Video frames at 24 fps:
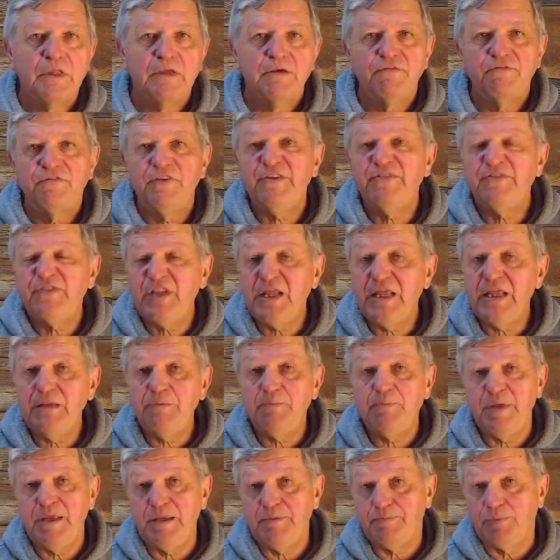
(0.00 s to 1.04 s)
15
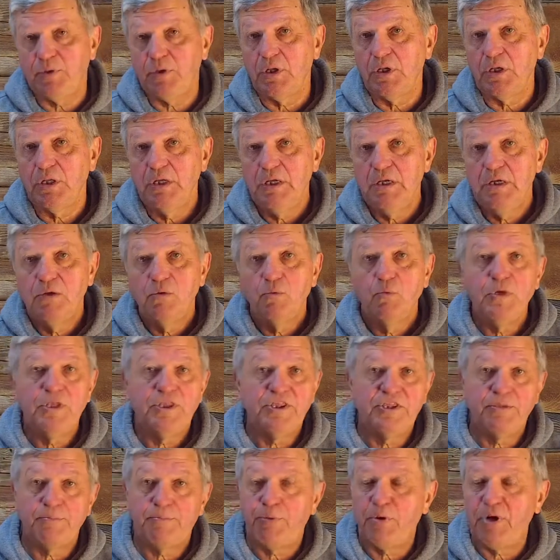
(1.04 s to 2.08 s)
people
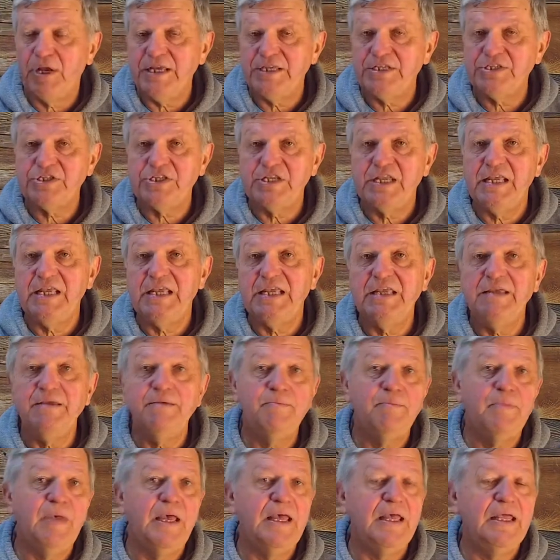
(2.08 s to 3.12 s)
with the praise
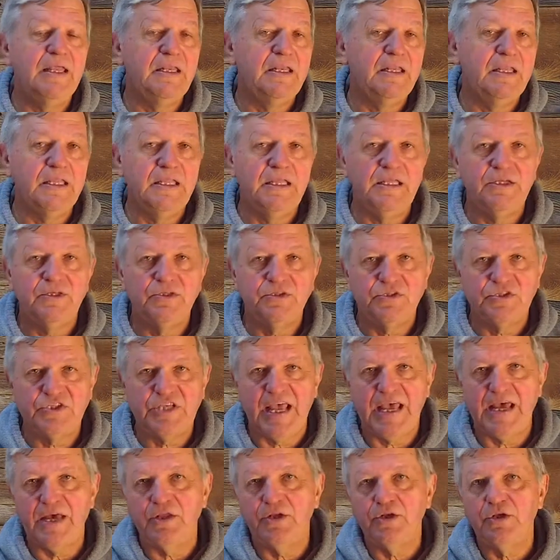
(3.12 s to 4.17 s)
team and the
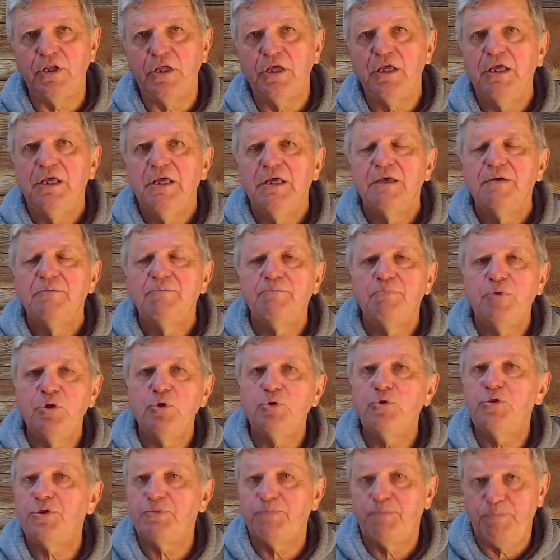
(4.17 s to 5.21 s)
sound
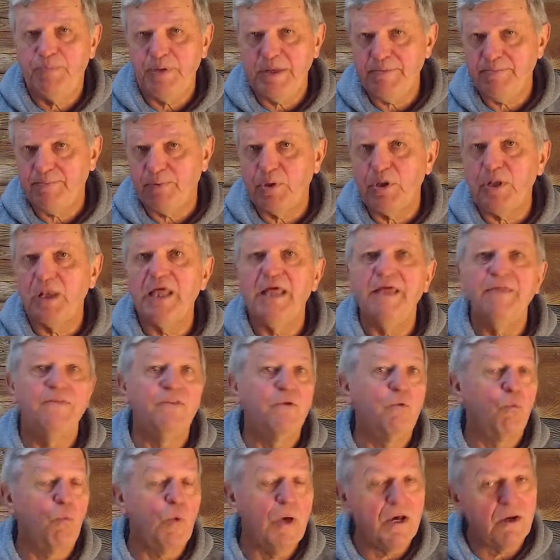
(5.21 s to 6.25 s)
booth people and the
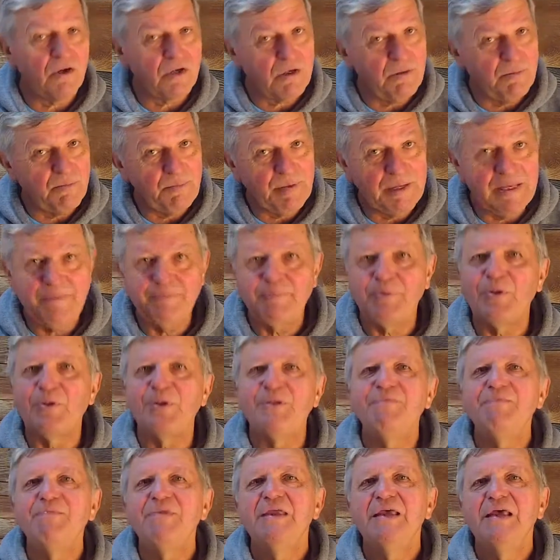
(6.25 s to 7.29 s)
welcome
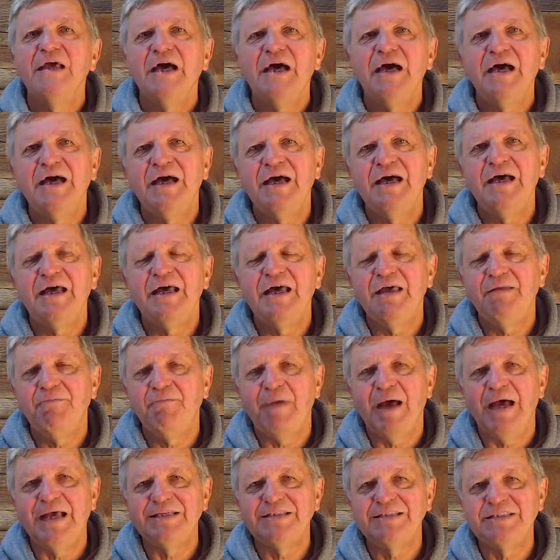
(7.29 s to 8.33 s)
people and
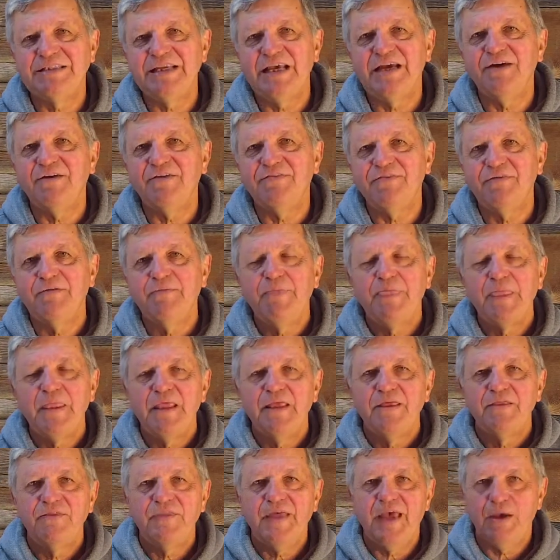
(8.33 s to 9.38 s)
myself
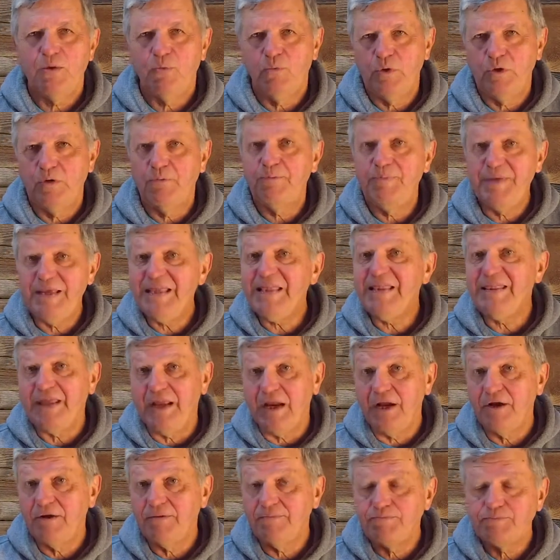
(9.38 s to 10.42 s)
that will be
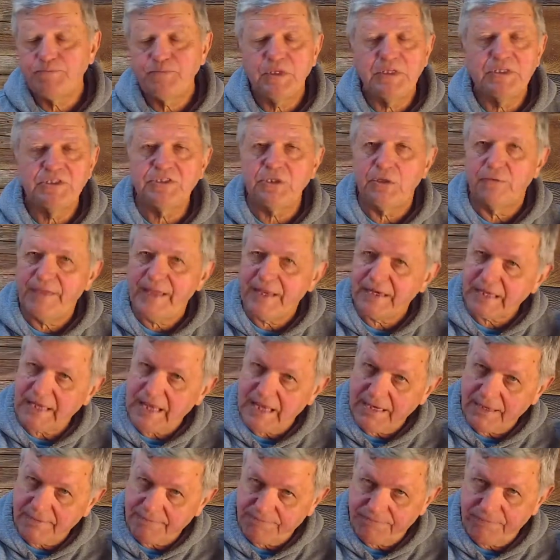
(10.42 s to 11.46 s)
there. And so that
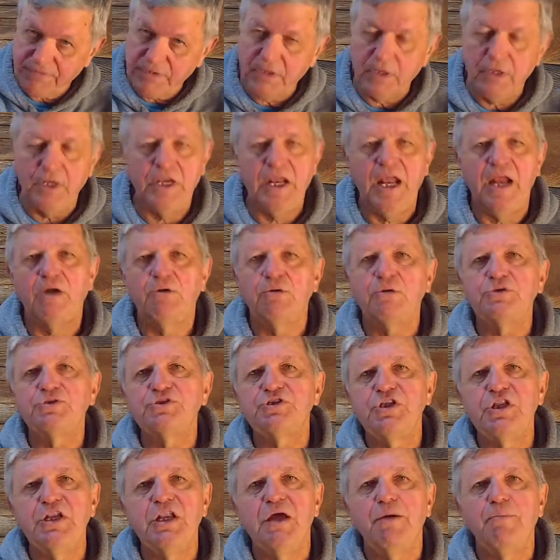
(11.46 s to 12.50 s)
kind of narrows
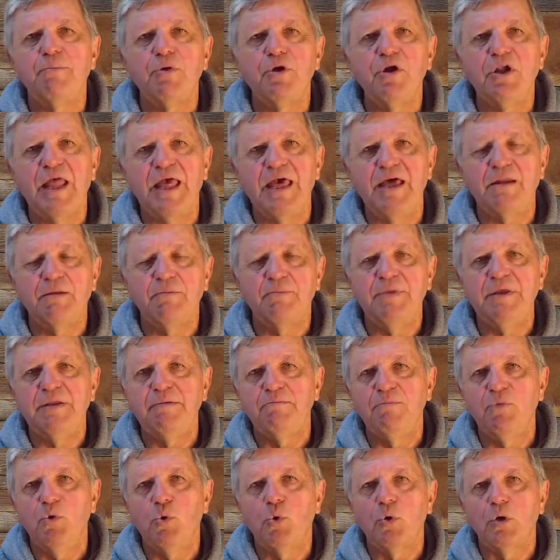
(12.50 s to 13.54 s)
the number down a bit
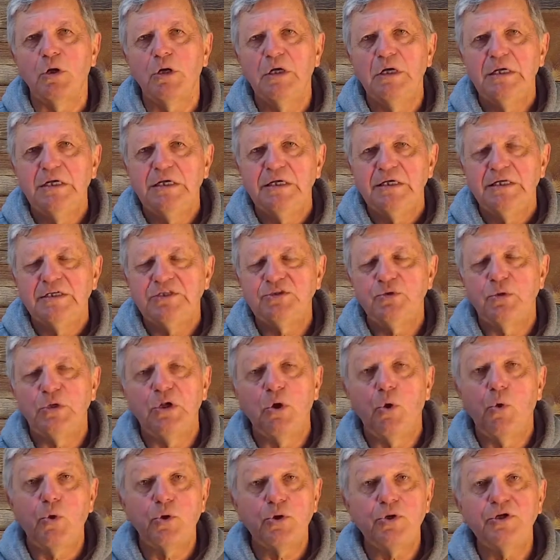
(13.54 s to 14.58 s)
more. And so in
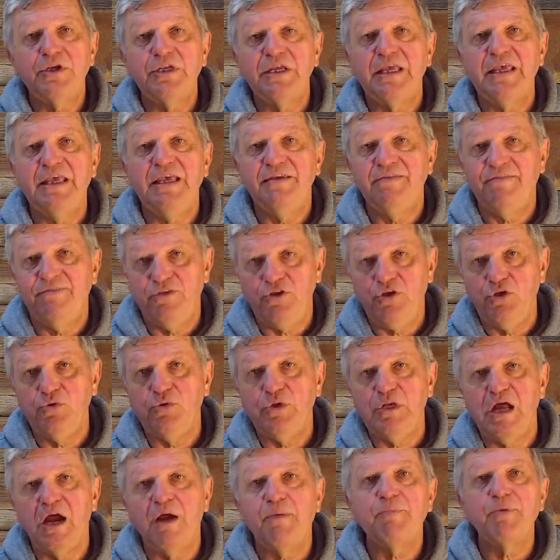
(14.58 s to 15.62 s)
order to give you
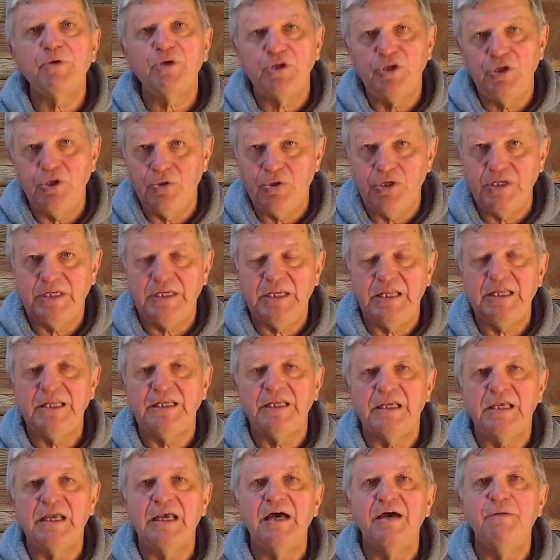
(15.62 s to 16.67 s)
an opportunity
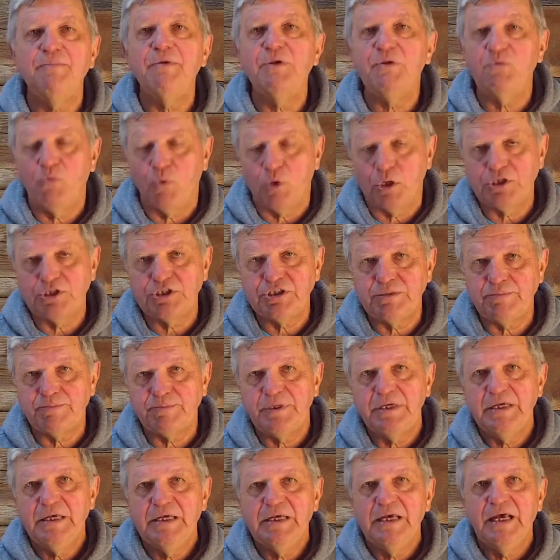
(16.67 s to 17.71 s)
to come and worship
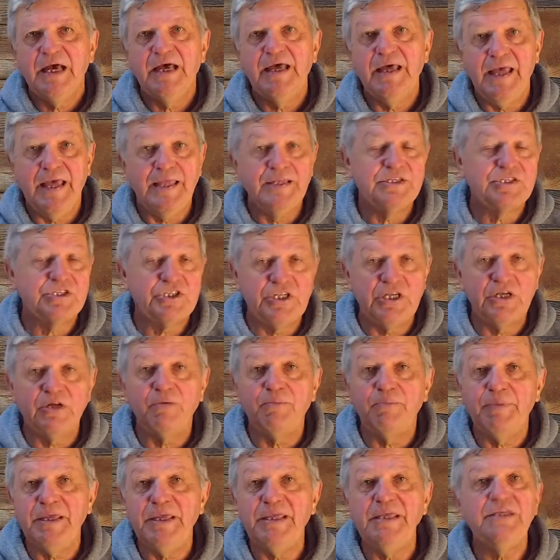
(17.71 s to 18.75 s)
and still
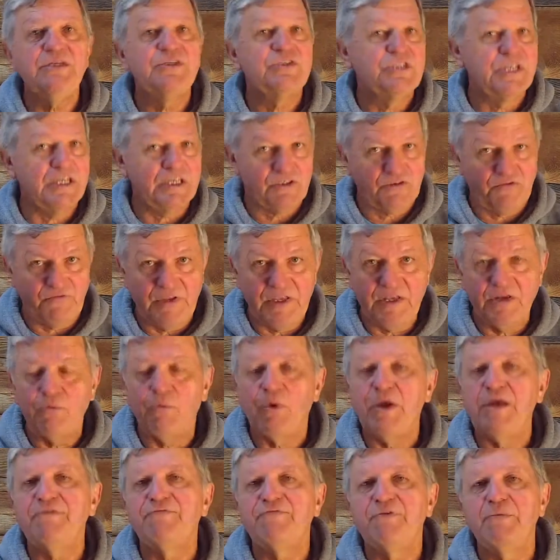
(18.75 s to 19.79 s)
be 6 feet
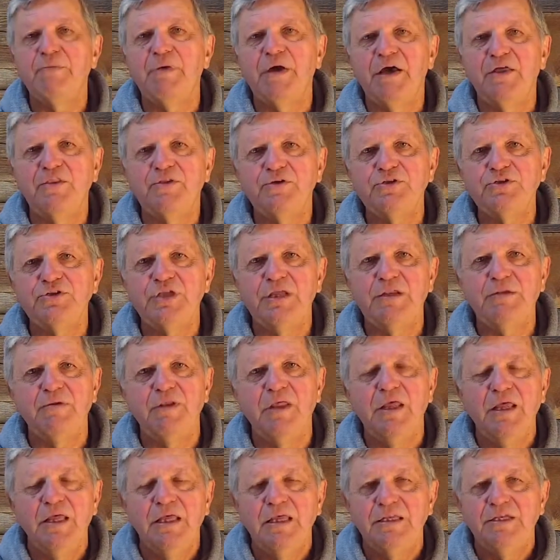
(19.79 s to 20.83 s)
away from others and
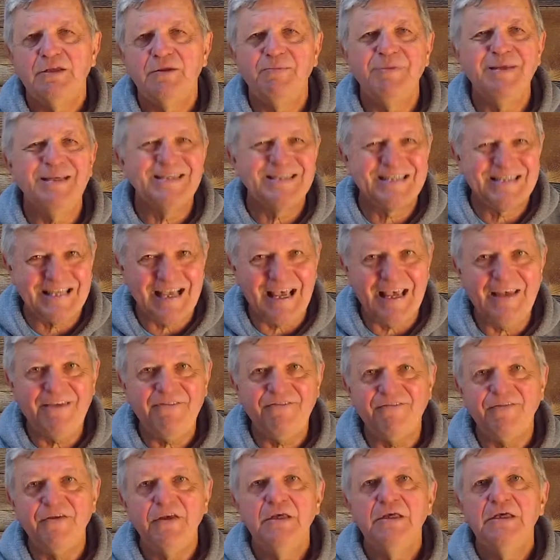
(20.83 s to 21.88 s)
to be
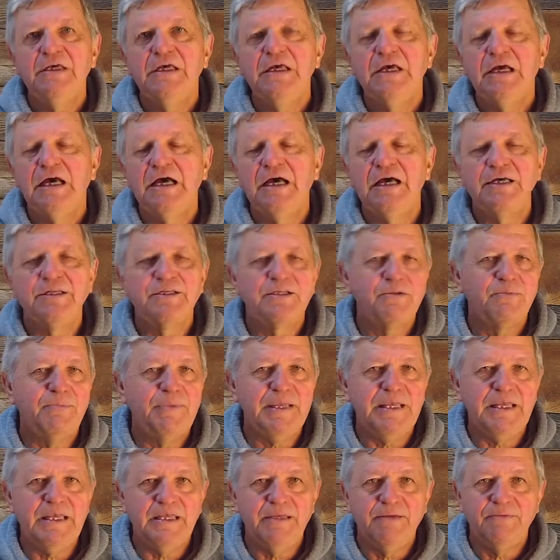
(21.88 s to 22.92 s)
safe, to
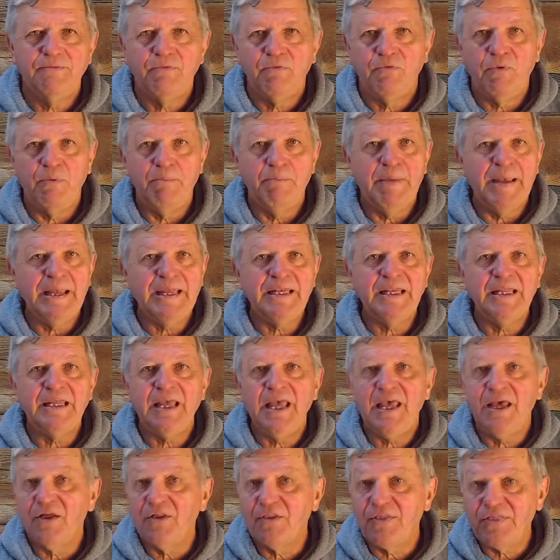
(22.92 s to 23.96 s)
be remaining
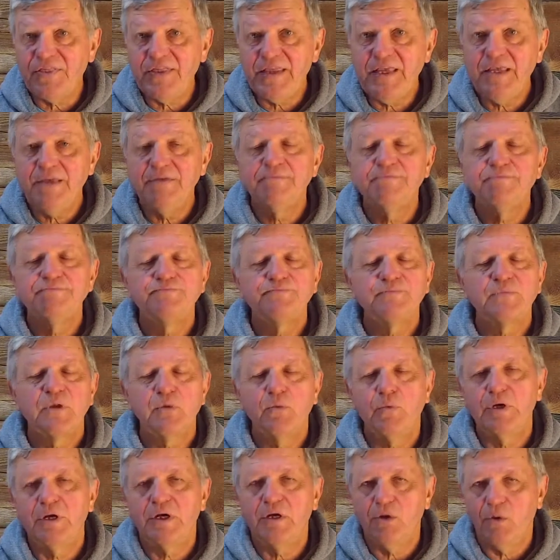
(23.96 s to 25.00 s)
healthy,
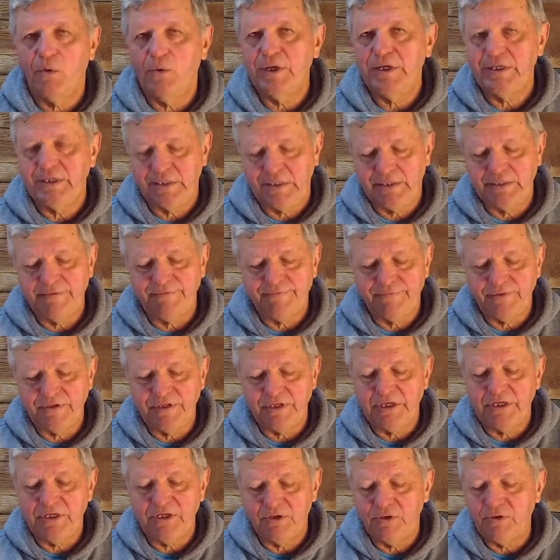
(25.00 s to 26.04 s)
we're going to
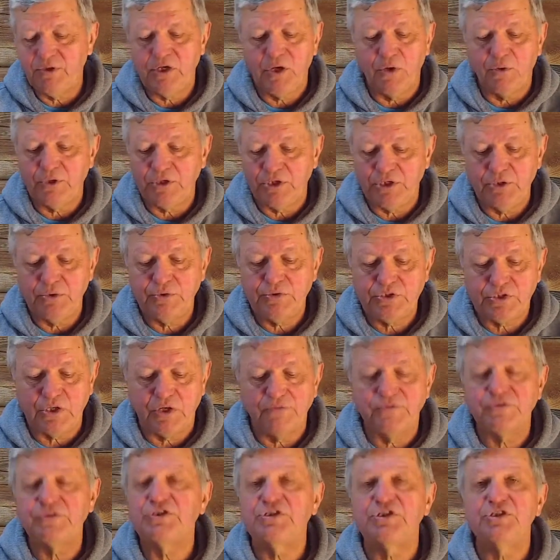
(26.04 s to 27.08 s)
go to 2
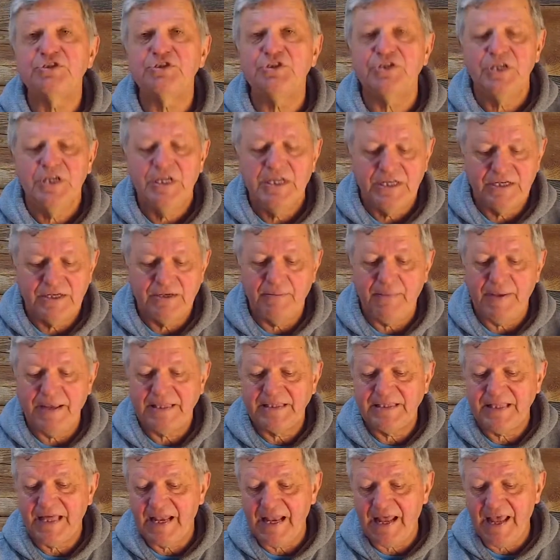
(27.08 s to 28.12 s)
services to
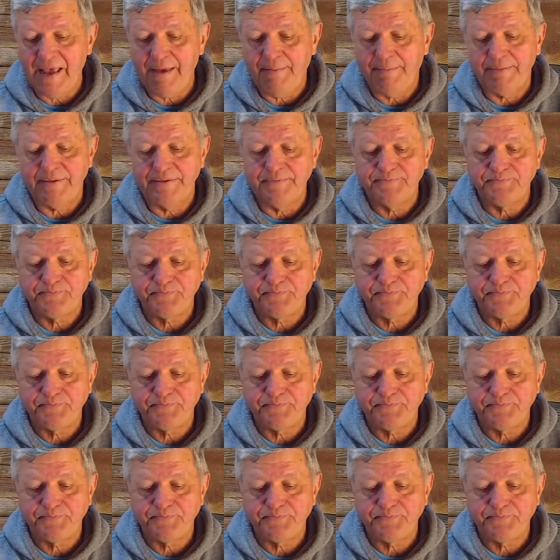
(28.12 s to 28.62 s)
make that happen.